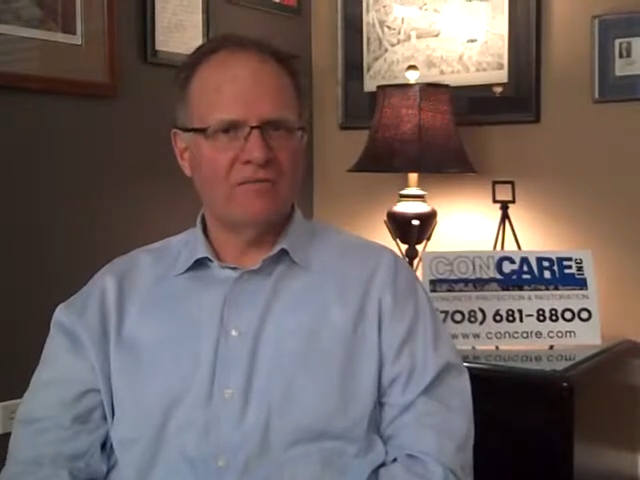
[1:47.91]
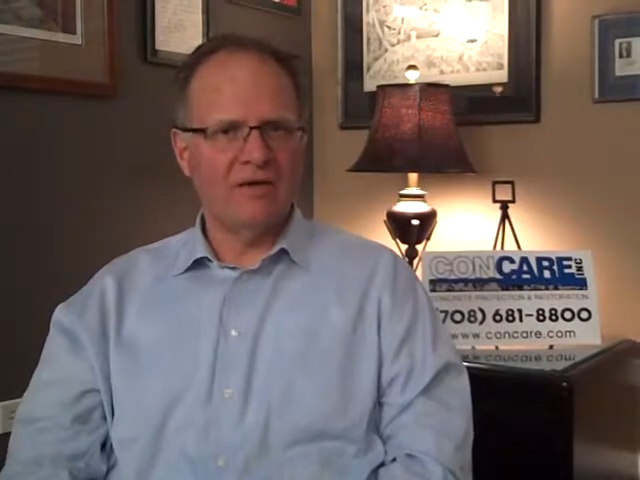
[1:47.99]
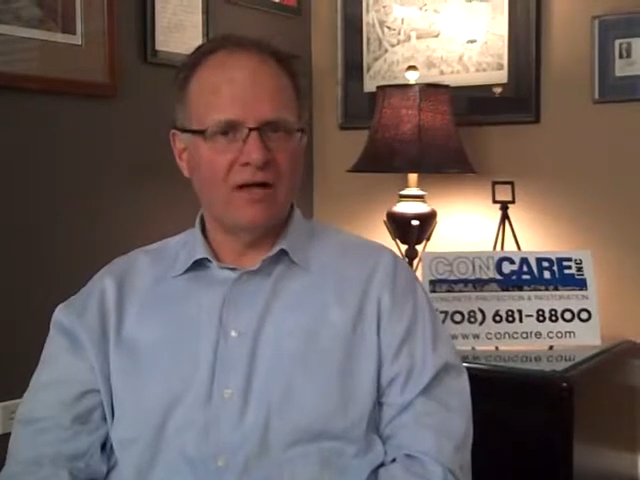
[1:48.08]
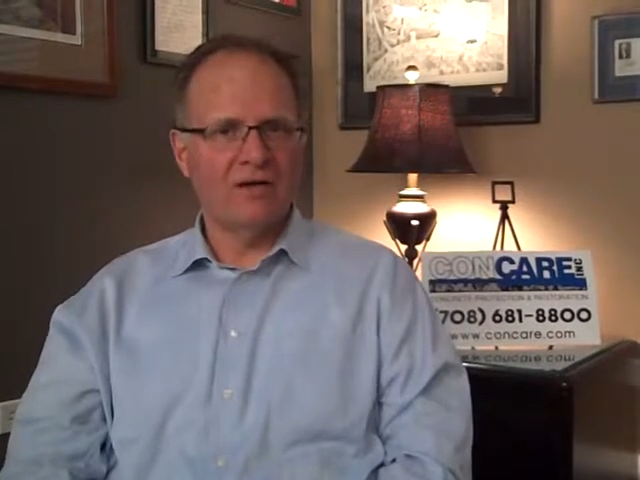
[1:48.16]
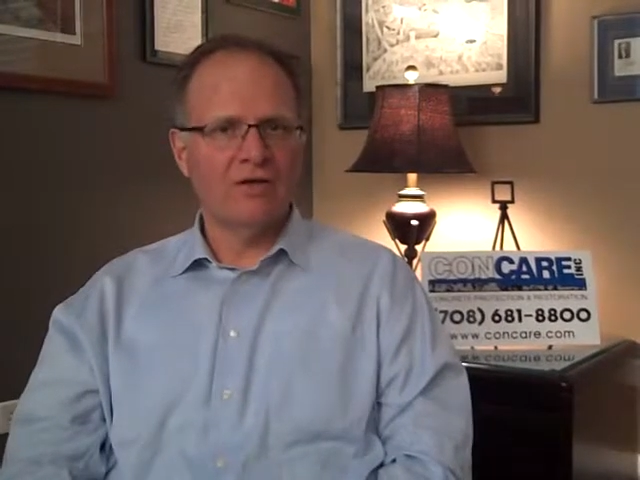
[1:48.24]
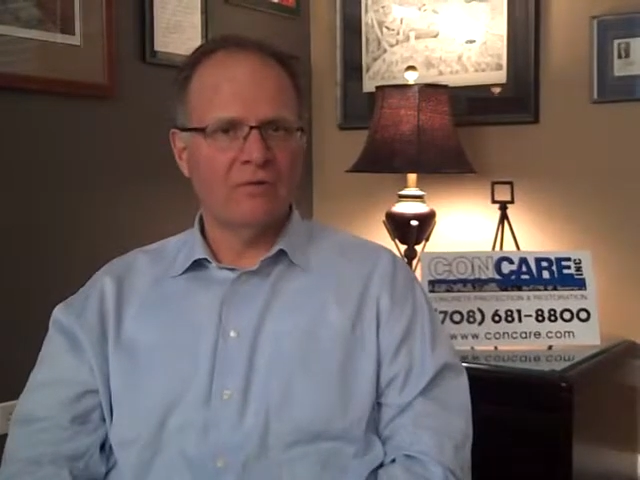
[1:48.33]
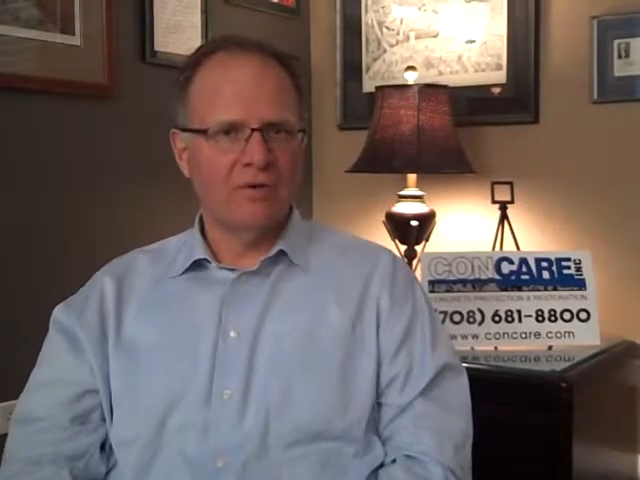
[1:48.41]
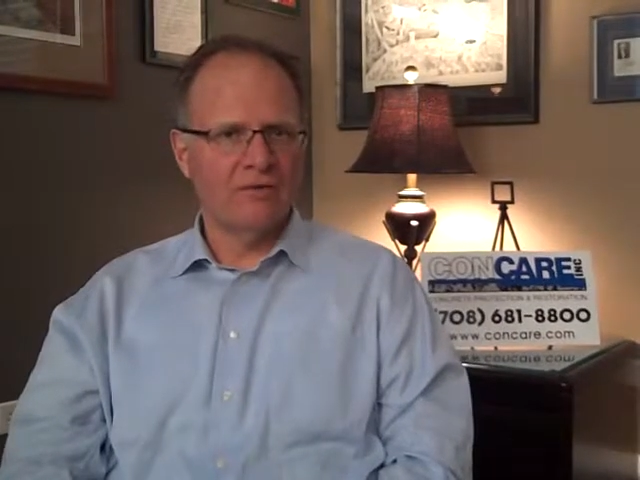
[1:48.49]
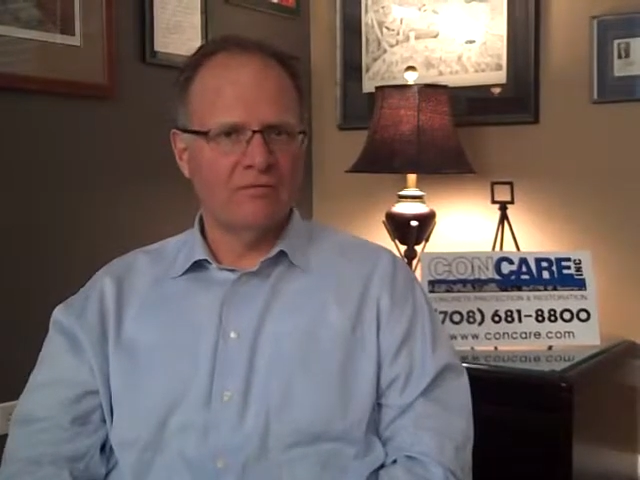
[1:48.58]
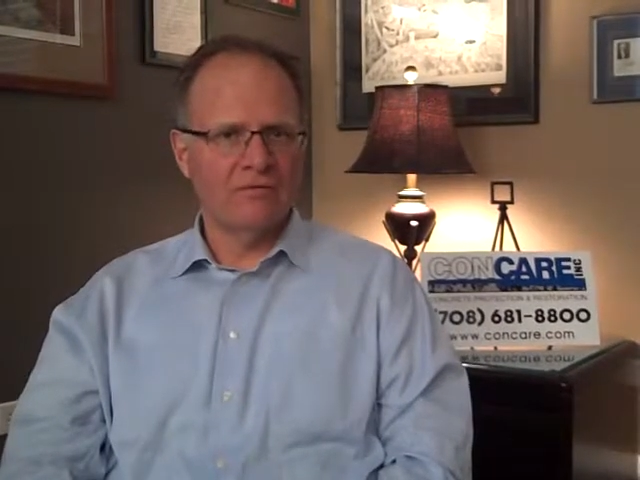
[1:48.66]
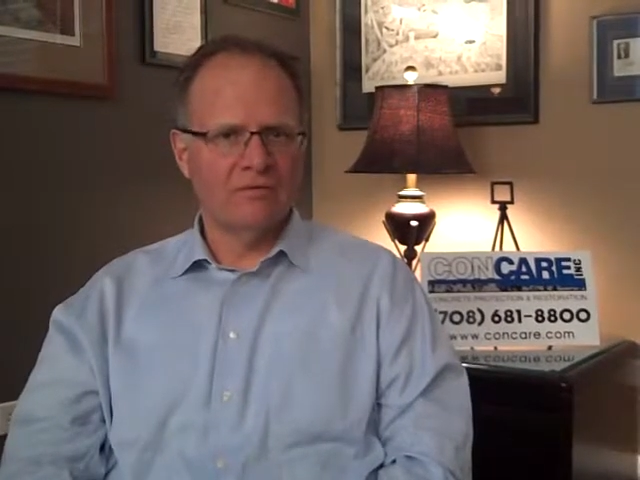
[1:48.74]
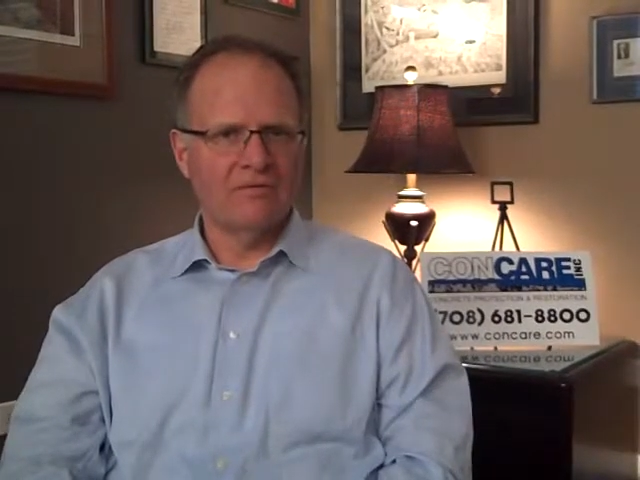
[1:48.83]
value out
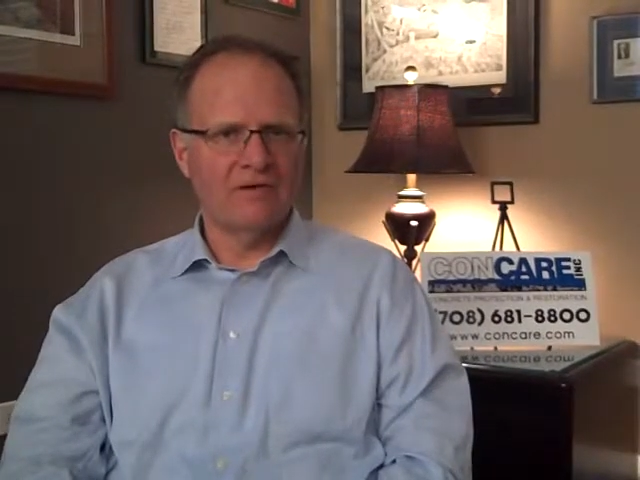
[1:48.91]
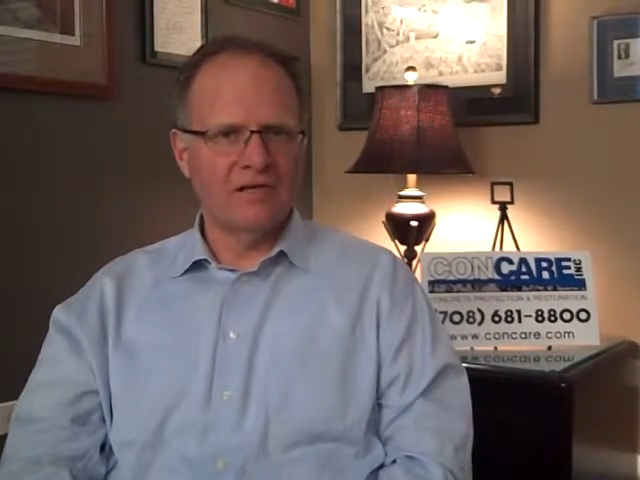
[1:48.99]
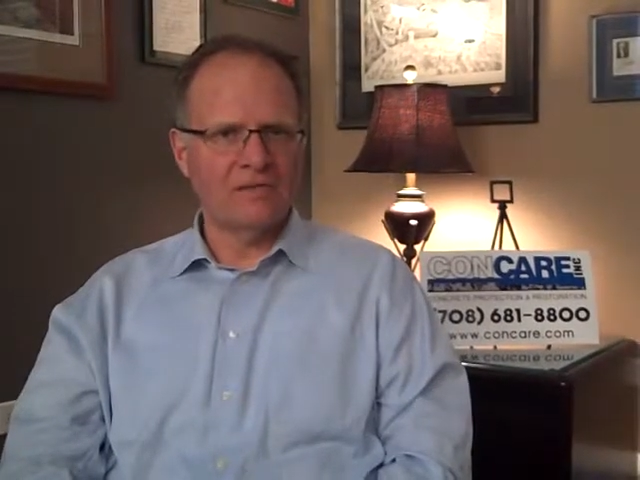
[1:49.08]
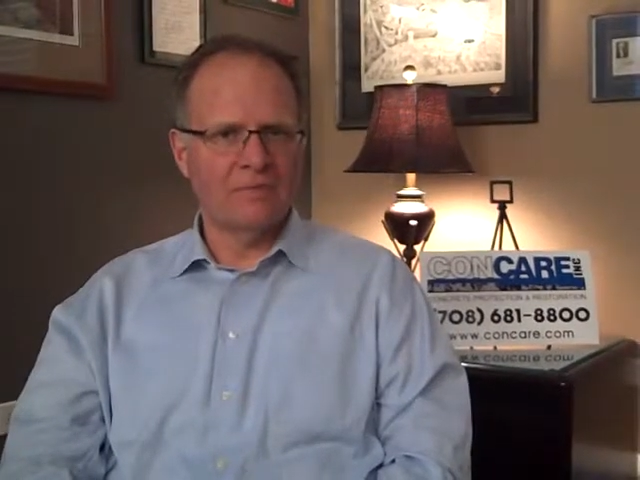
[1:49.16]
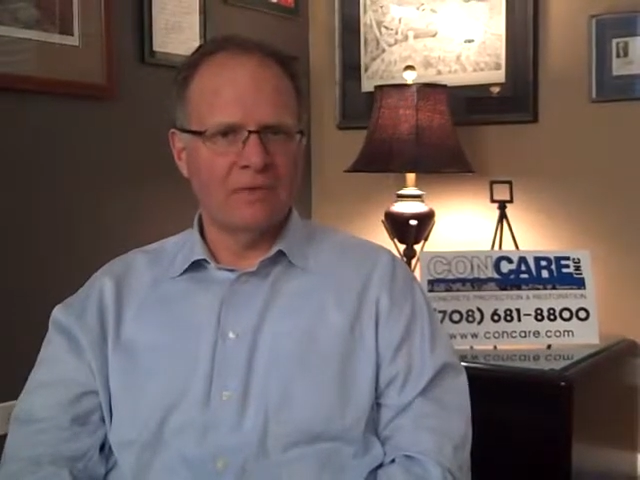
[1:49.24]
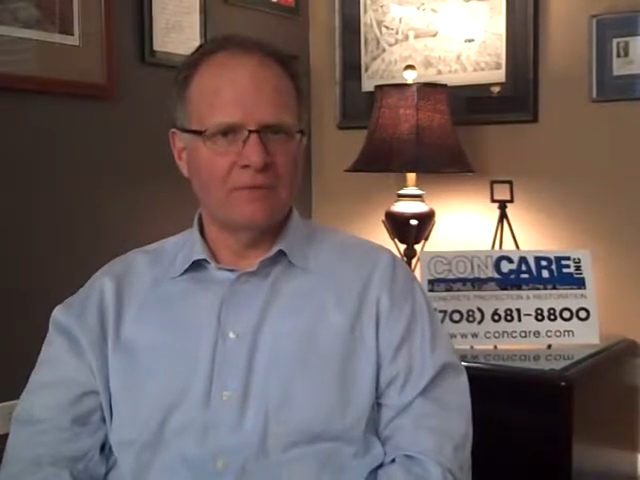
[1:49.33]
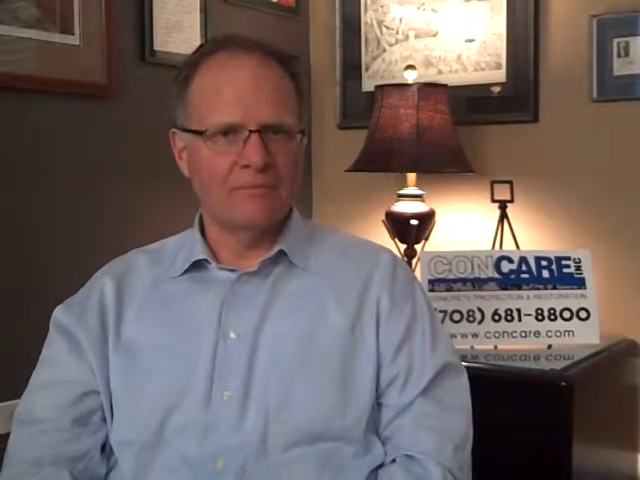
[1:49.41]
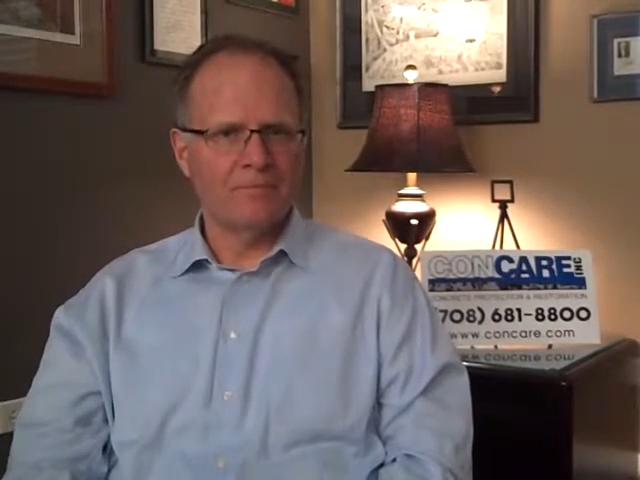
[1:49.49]
of your investment.